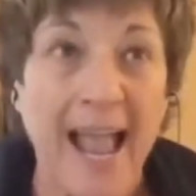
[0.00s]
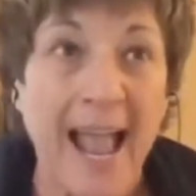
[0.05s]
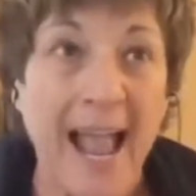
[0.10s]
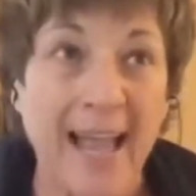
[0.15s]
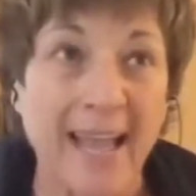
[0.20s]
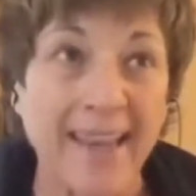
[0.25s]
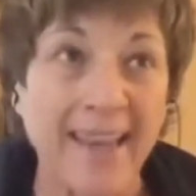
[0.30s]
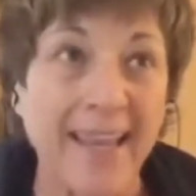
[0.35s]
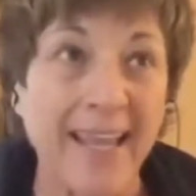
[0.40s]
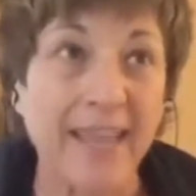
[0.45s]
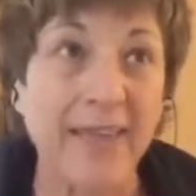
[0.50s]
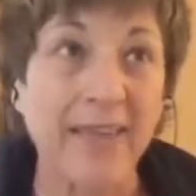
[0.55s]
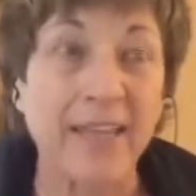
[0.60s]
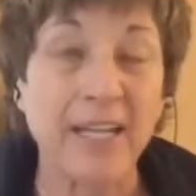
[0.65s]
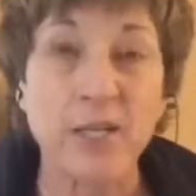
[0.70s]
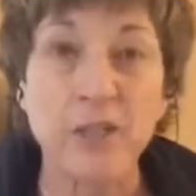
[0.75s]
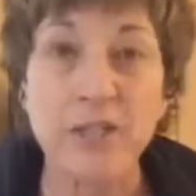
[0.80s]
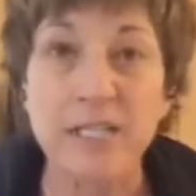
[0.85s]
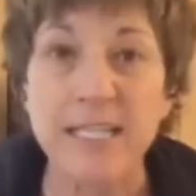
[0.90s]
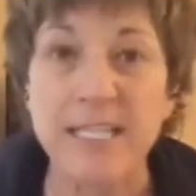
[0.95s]
And then
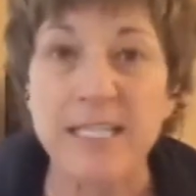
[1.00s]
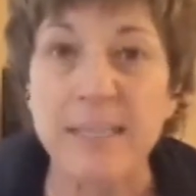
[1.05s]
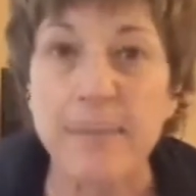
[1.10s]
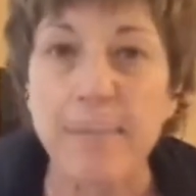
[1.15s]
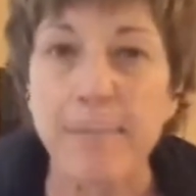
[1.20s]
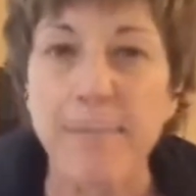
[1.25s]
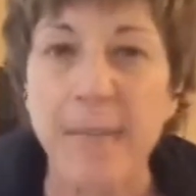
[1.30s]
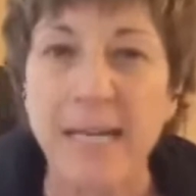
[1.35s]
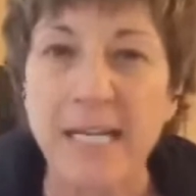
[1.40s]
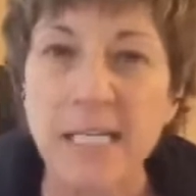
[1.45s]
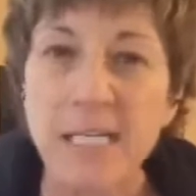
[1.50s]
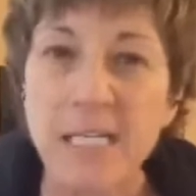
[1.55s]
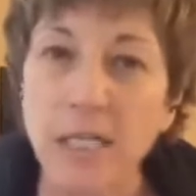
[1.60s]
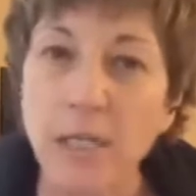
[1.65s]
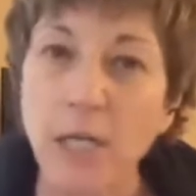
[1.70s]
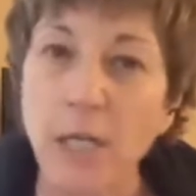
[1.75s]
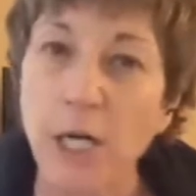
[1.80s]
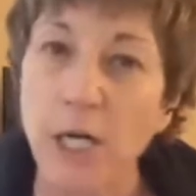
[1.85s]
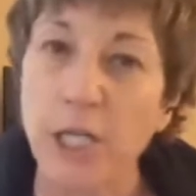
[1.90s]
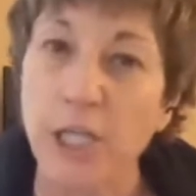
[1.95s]
there's this
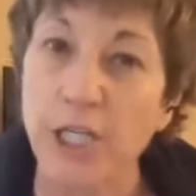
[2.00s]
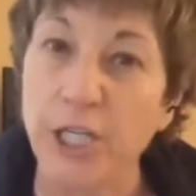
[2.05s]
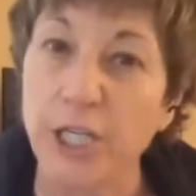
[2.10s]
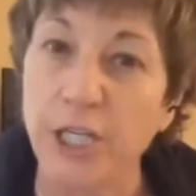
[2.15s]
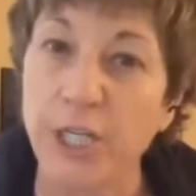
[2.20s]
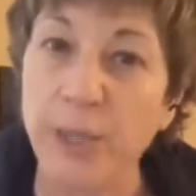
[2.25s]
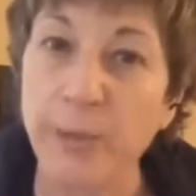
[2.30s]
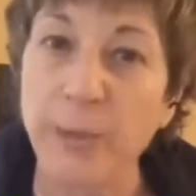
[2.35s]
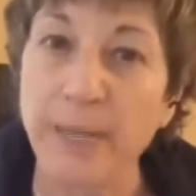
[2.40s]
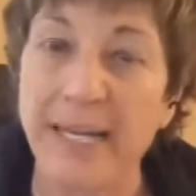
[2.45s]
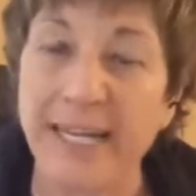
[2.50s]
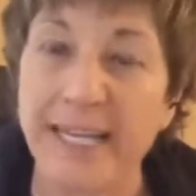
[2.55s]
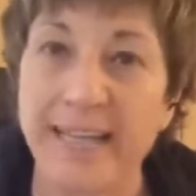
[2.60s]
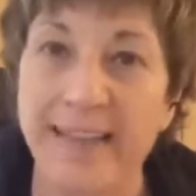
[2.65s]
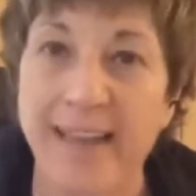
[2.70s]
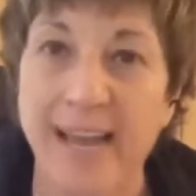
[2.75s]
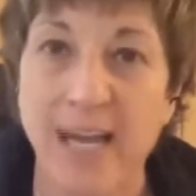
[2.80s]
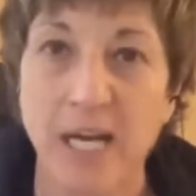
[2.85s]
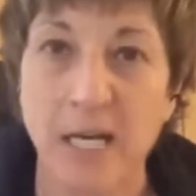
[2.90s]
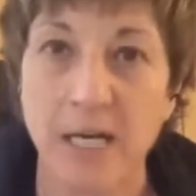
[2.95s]
mental acuity
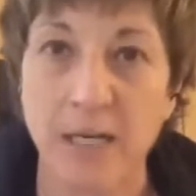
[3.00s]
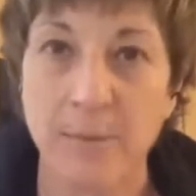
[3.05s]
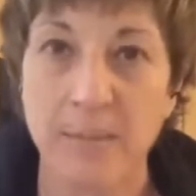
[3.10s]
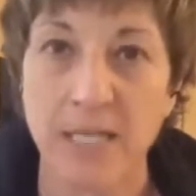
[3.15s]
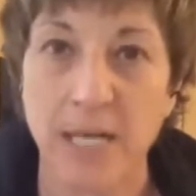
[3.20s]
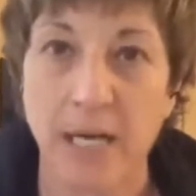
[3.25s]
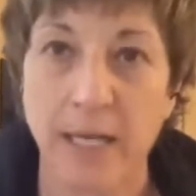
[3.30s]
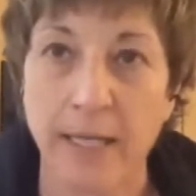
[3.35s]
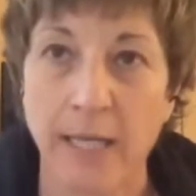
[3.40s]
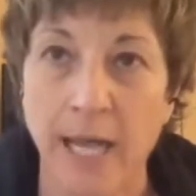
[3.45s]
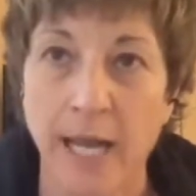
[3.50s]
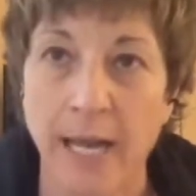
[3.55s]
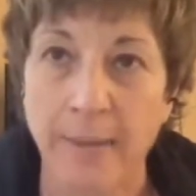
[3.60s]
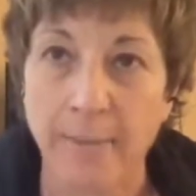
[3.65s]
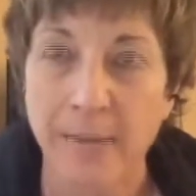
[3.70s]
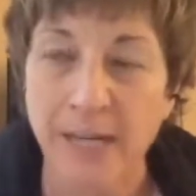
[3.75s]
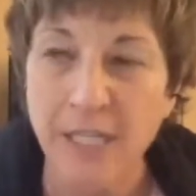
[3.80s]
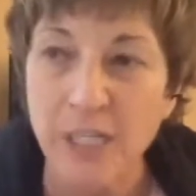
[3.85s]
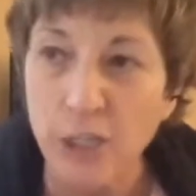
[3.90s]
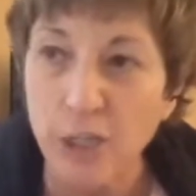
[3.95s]
that comes online.
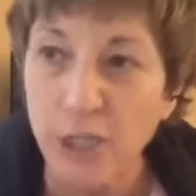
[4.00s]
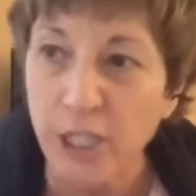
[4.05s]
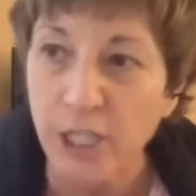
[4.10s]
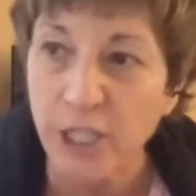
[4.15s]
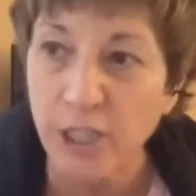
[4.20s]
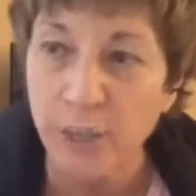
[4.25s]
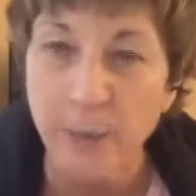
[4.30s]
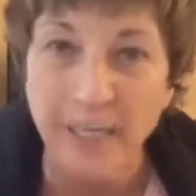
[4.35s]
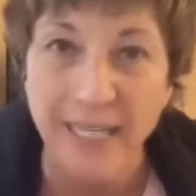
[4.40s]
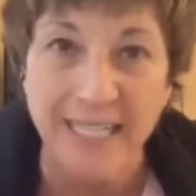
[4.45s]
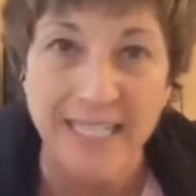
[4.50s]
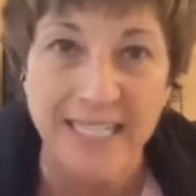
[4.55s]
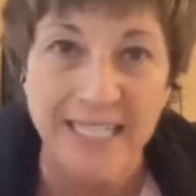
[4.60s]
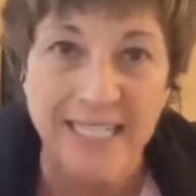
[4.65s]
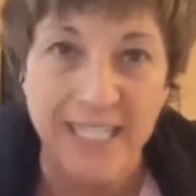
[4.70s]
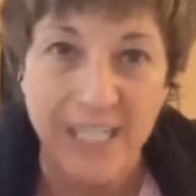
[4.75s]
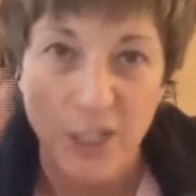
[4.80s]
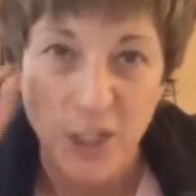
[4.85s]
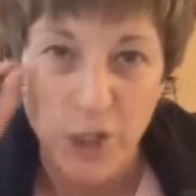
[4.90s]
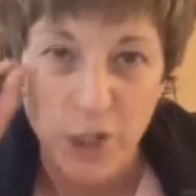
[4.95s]
Mental acuity is
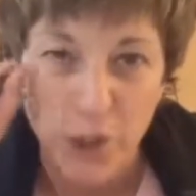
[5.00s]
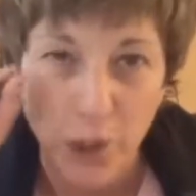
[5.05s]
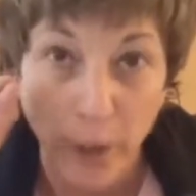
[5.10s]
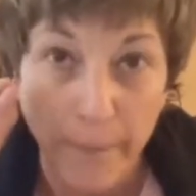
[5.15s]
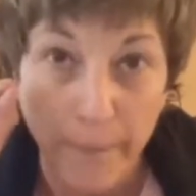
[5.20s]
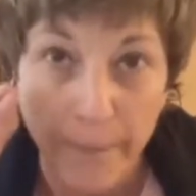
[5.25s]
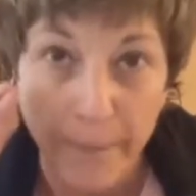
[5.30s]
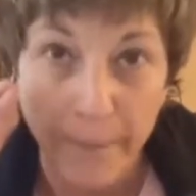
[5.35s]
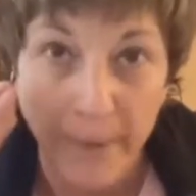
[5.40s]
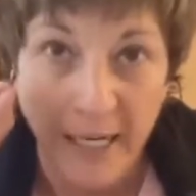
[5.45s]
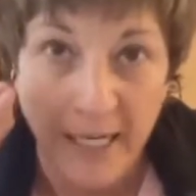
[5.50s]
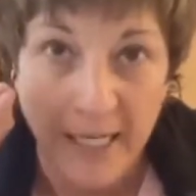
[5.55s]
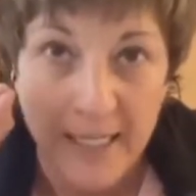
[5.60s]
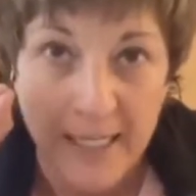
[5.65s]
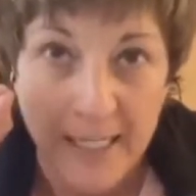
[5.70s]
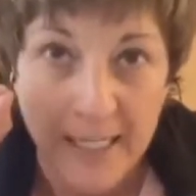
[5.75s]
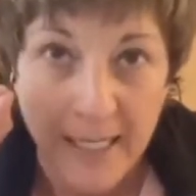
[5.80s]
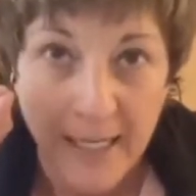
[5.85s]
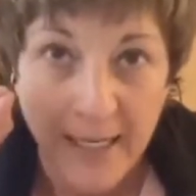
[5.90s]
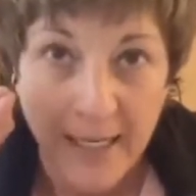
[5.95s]
this
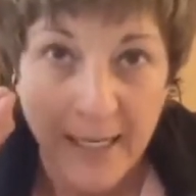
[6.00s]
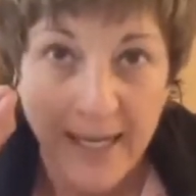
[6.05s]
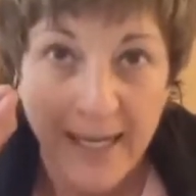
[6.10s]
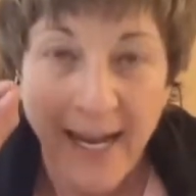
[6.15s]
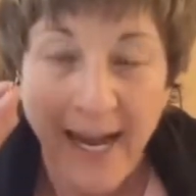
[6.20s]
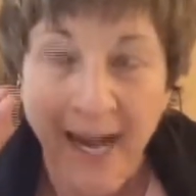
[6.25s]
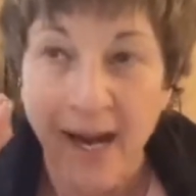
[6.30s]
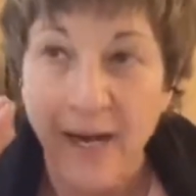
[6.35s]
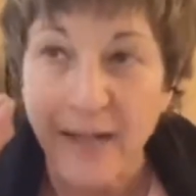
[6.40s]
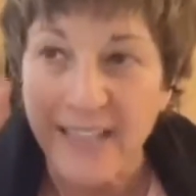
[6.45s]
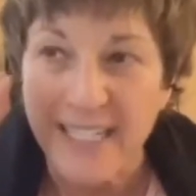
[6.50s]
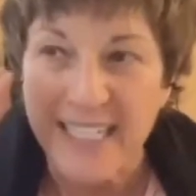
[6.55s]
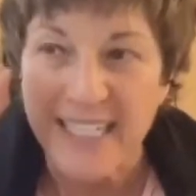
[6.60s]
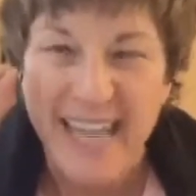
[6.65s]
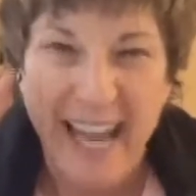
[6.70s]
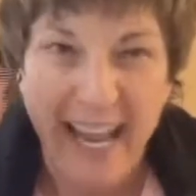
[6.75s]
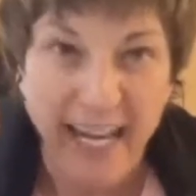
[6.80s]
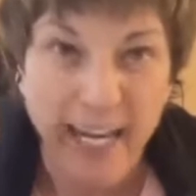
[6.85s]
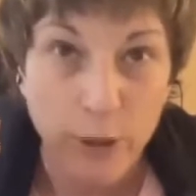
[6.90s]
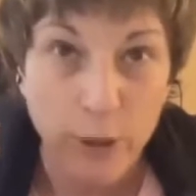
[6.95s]
sharpness, this
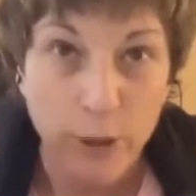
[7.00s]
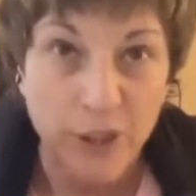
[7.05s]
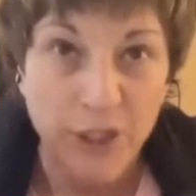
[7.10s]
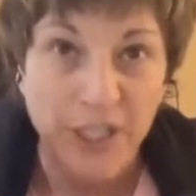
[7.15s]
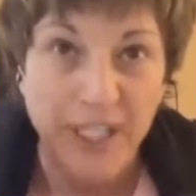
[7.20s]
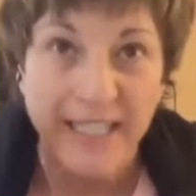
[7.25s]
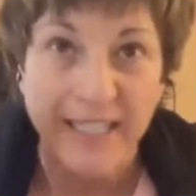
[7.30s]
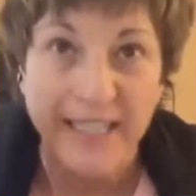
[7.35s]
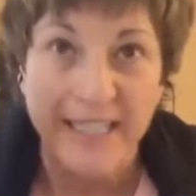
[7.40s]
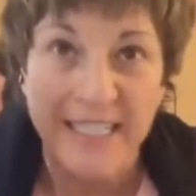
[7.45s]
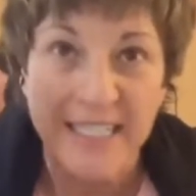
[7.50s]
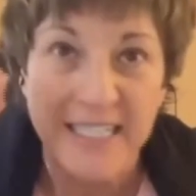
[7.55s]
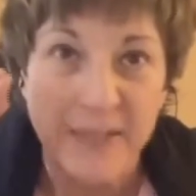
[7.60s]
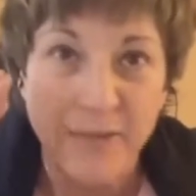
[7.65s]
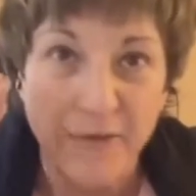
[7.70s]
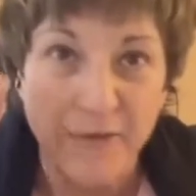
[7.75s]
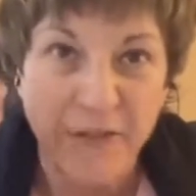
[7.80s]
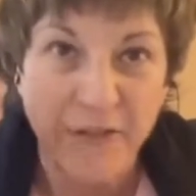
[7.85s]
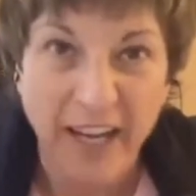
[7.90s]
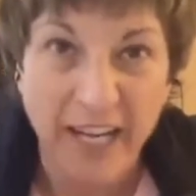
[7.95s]
energy, this
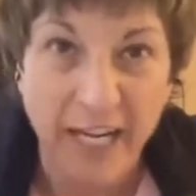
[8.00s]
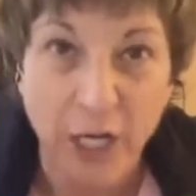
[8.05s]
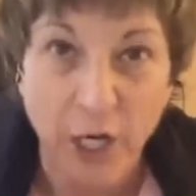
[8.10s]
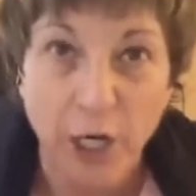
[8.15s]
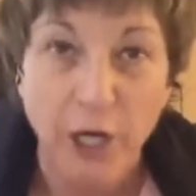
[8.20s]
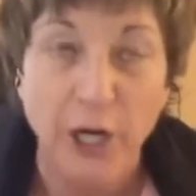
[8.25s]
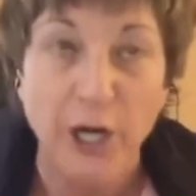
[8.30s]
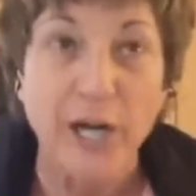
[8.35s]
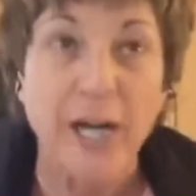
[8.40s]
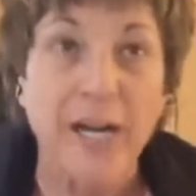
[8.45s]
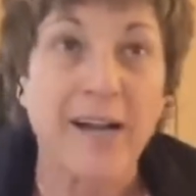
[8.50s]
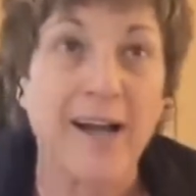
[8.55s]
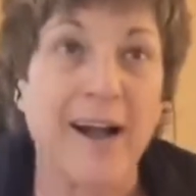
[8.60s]
vigor.